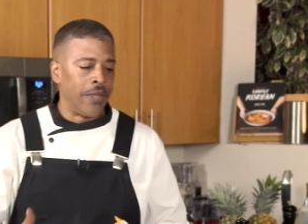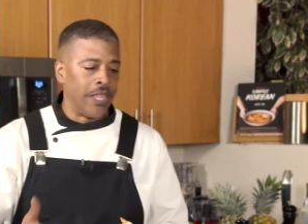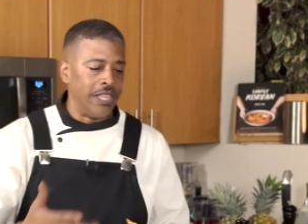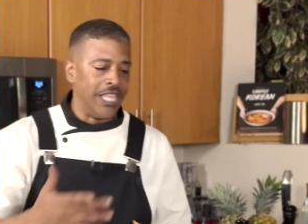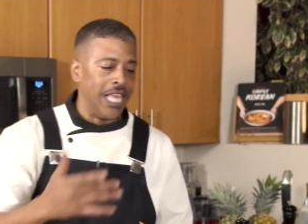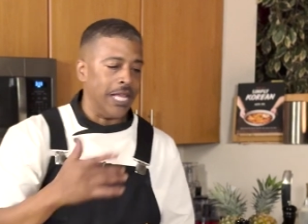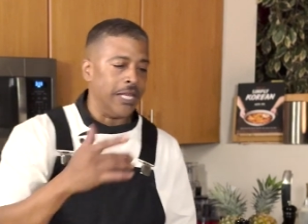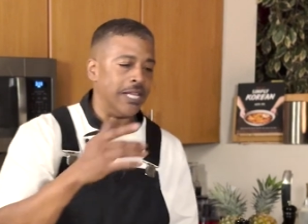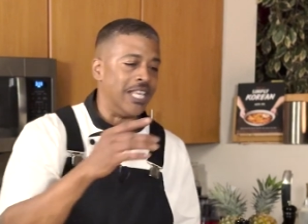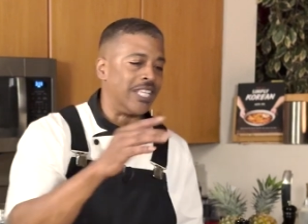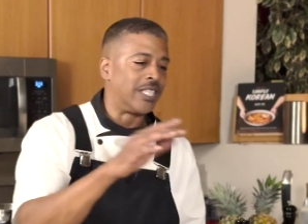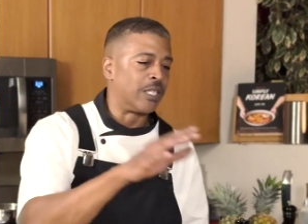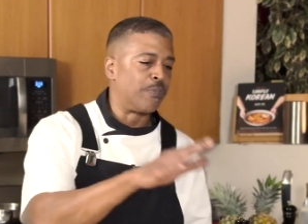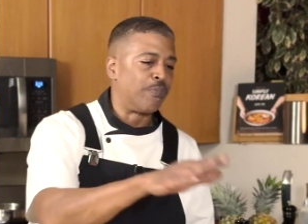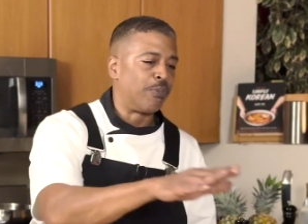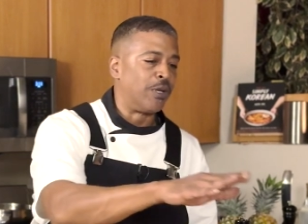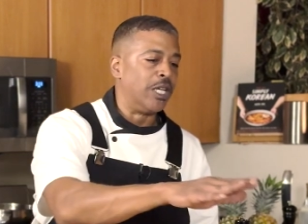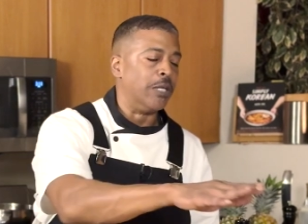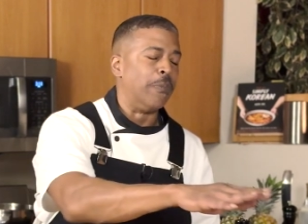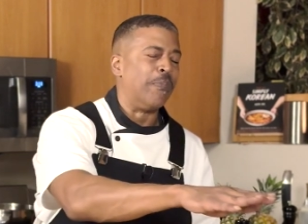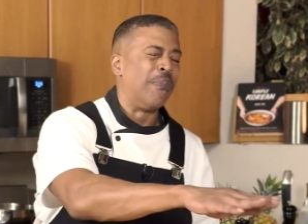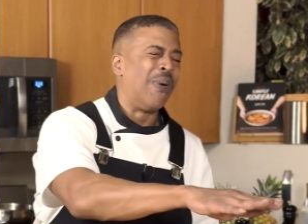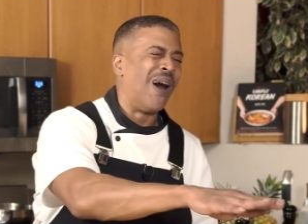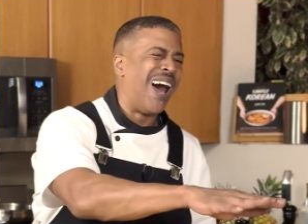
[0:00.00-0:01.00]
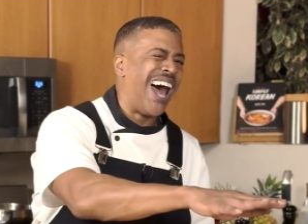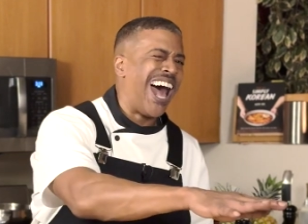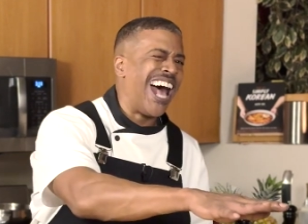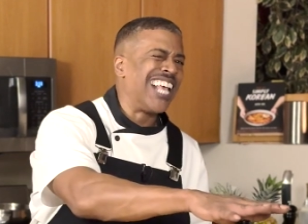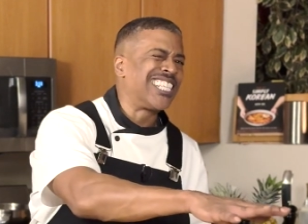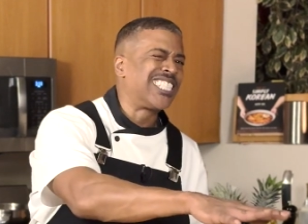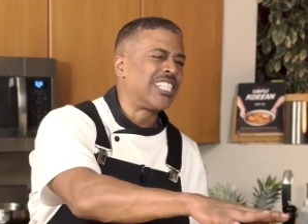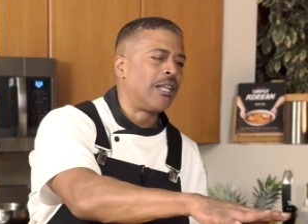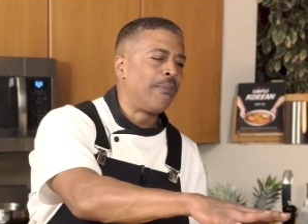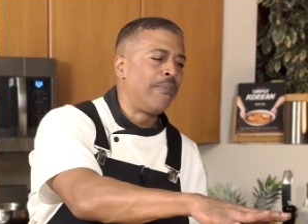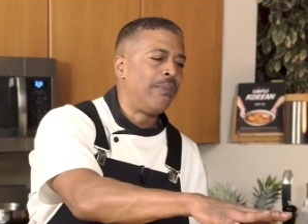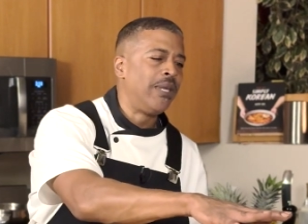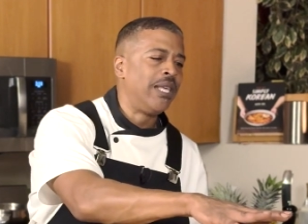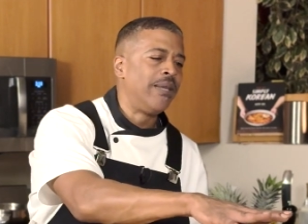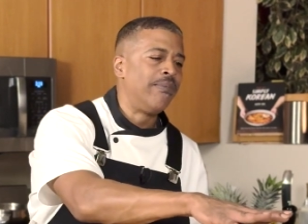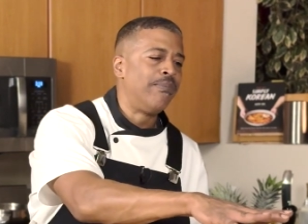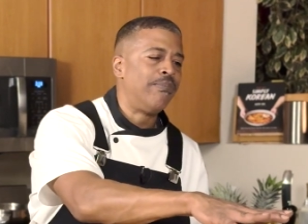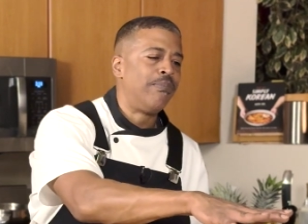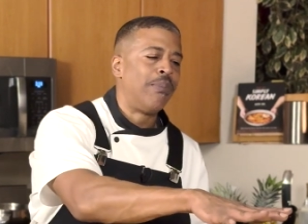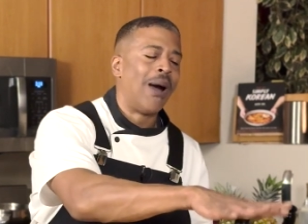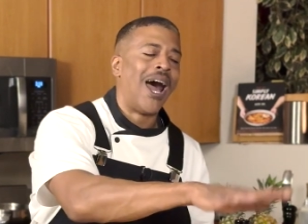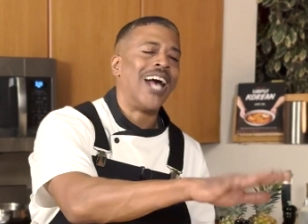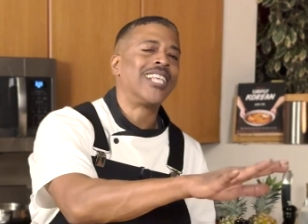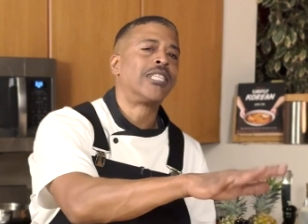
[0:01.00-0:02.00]
that this could possibly
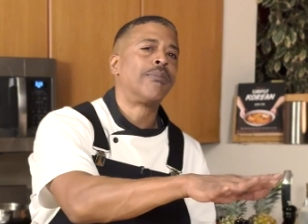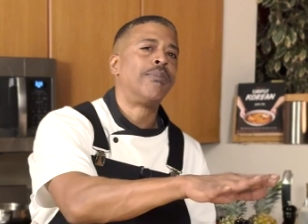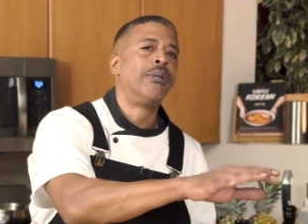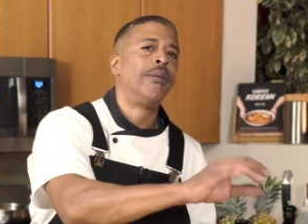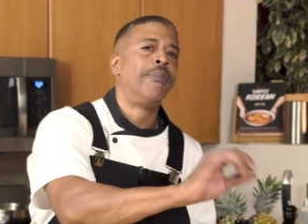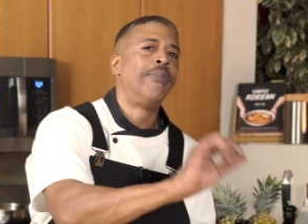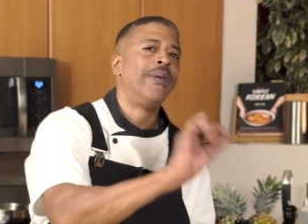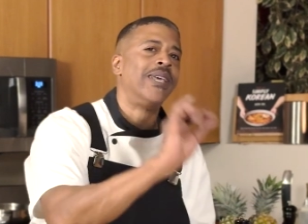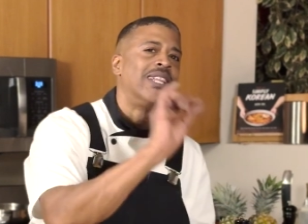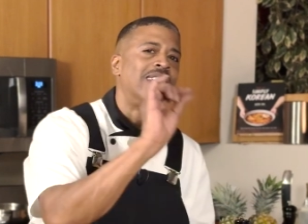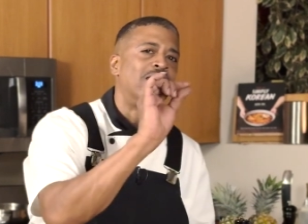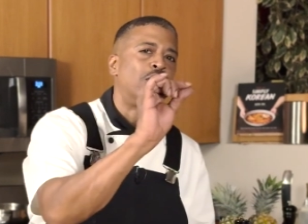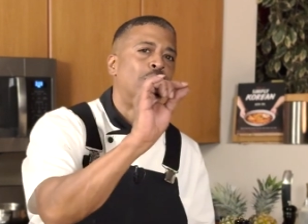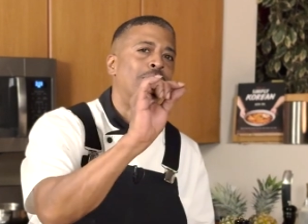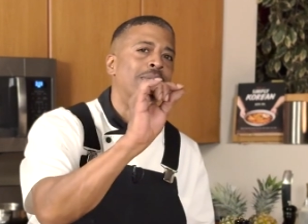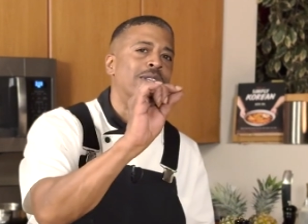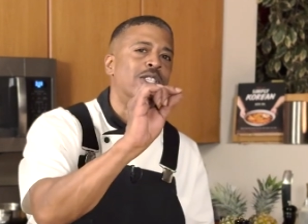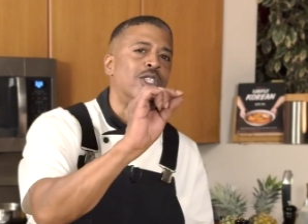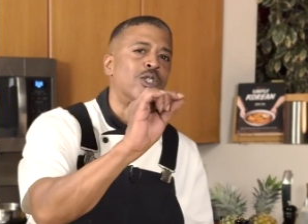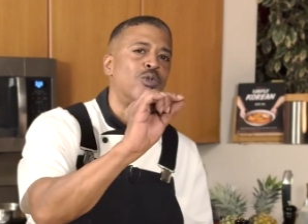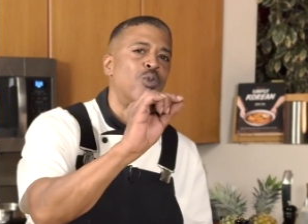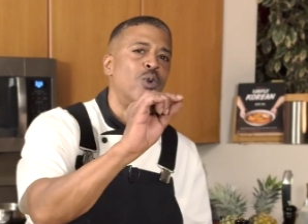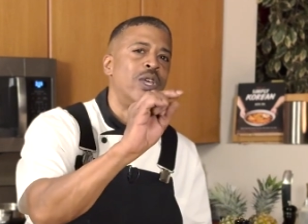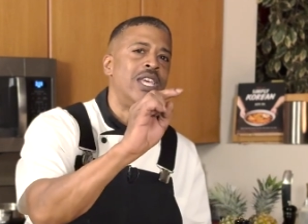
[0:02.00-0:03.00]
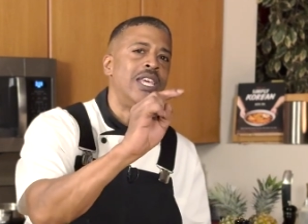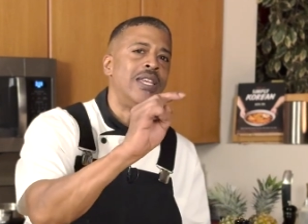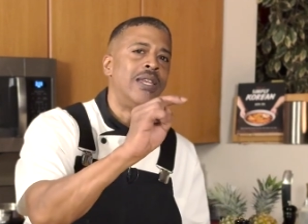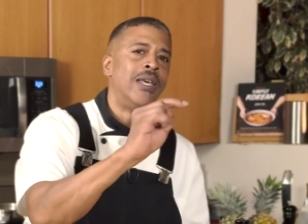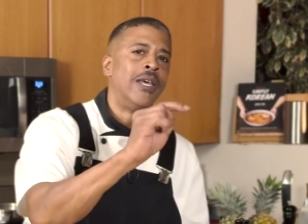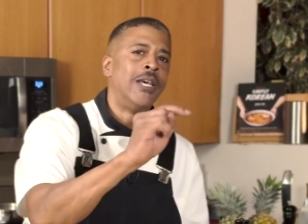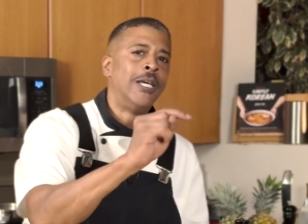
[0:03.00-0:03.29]
be a little bit sweet.